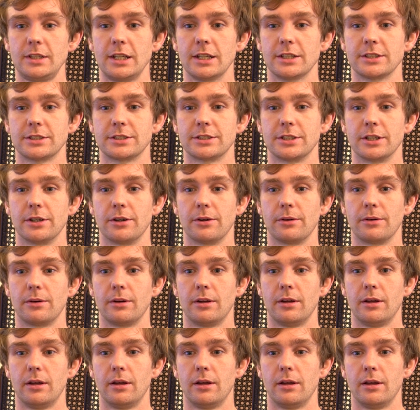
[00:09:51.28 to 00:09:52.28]
So
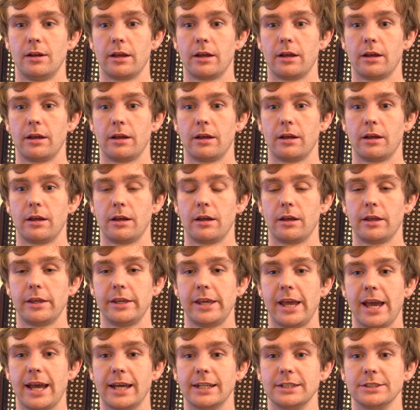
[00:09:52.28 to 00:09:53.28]

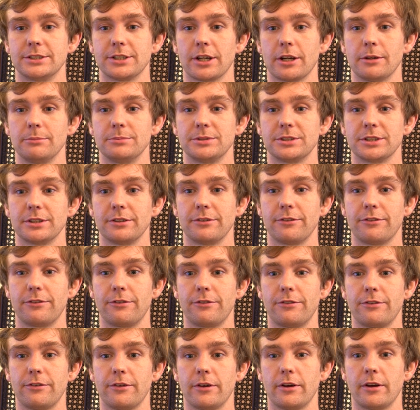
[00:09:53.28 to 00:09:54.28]
yeah, in terms
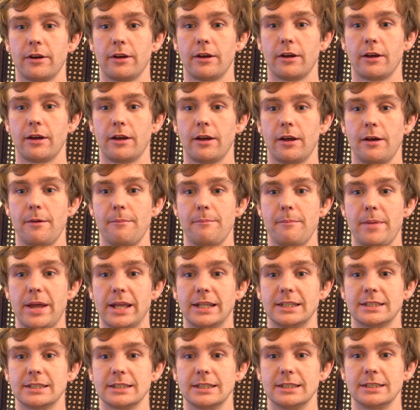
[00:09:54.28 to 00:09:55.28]
of
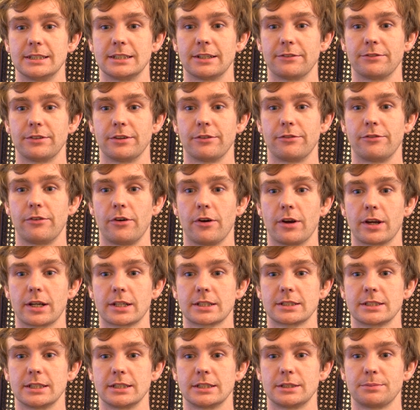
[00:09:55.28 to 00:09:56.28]
maintenance of the
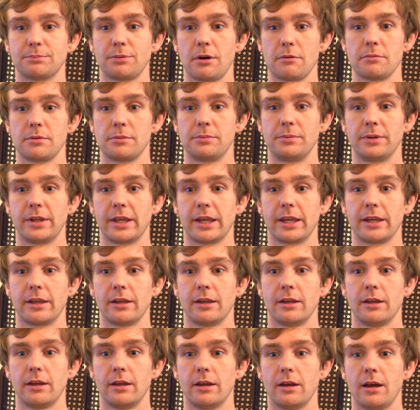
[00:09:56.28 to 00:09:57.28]
forks, it's probably
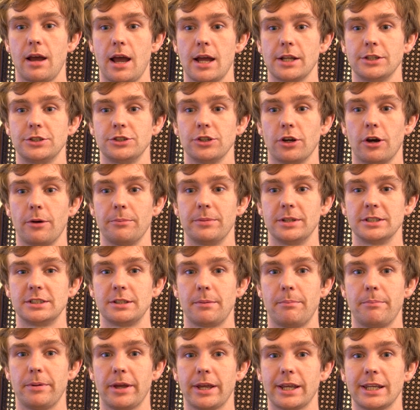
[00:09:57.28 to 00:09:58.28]
a job that's a
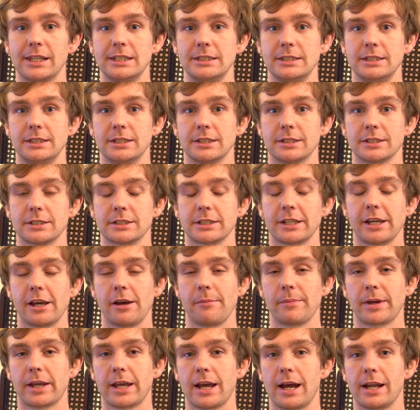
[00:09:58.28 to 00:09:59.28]
bit easier to get a
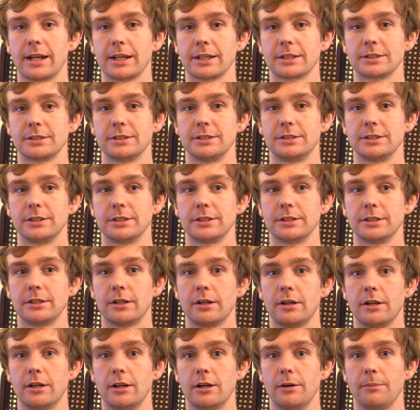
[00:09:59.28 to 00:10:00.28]
mechanic to do.
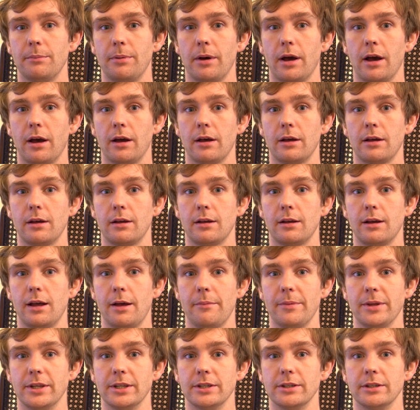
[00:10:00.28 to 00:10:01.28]
But I
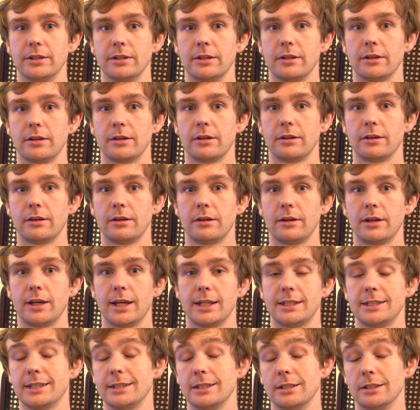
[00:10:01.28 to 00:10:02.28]
mean,
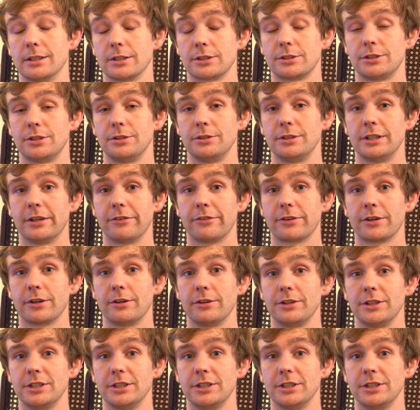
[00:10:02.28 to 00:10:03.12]
it didn't look too difficult.